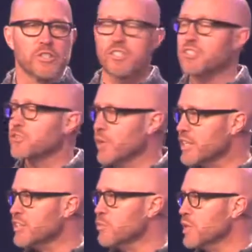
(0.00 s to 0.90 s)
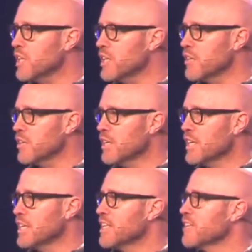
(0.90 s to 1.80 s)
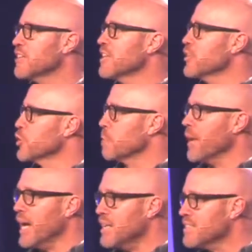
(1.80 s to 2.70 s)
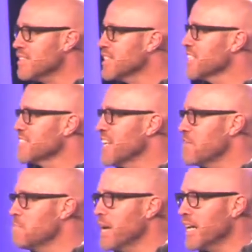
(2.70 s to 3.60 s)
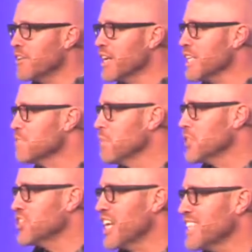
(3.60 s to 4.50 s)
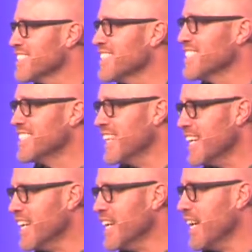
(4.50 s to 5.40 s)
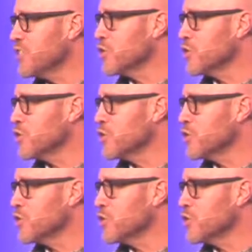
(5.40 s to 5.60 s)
to strengthen one another, that there, your past does not matter as much as today and